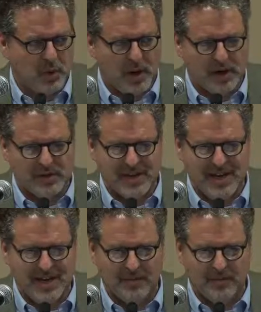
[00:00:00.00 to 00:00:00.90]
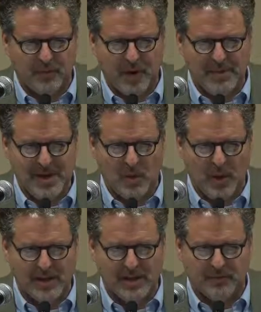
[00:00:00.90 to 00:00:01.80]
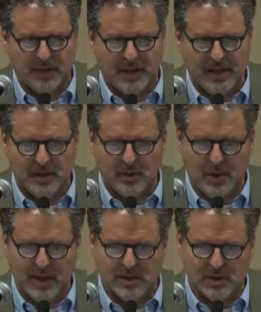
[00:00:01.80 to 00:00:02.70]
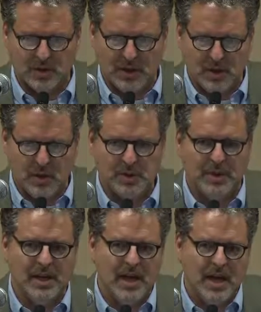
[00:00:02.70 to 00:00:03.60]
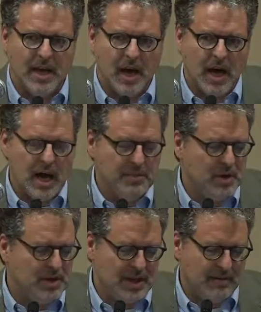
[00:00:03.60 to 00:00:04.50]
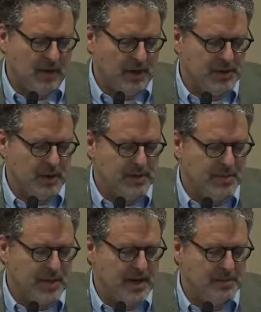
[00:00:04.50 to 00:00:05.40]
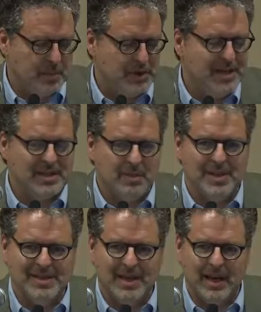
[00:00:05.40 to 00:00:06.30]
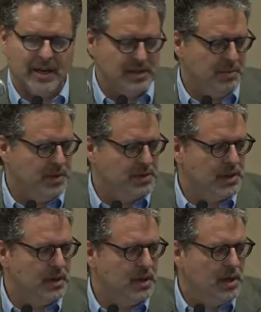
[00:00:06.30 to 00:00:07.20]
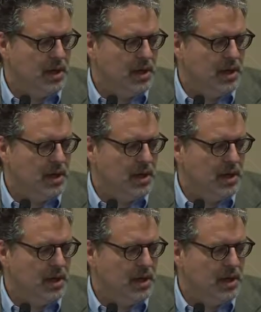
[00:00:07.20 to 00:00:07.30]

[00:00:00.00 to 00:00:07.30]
requires thinking of framing quite differently than the way it's usually used. But you can think of it also as participants in, as opposed to